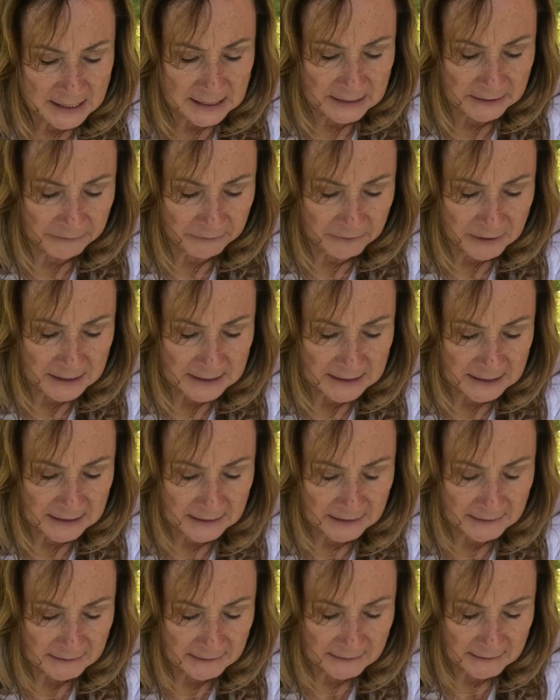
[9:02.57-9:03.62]
the
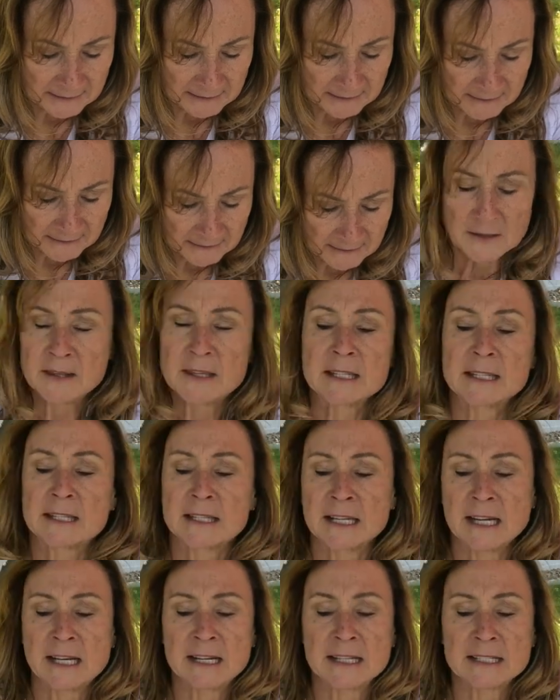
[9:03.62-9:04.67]

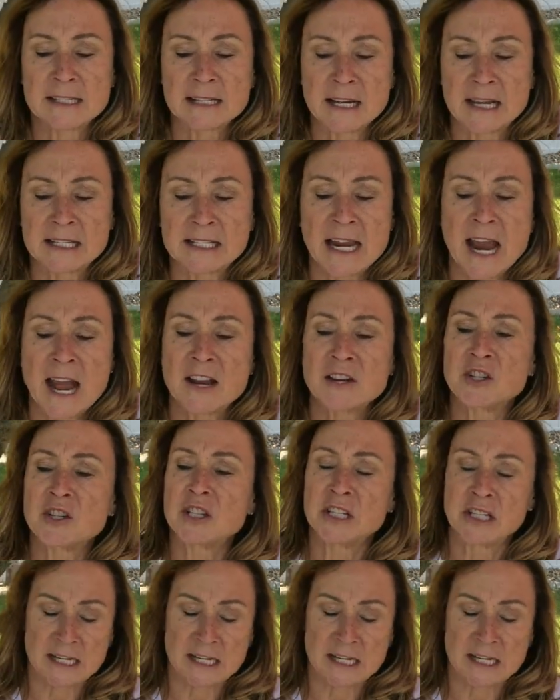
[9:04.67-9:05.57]
seed is attached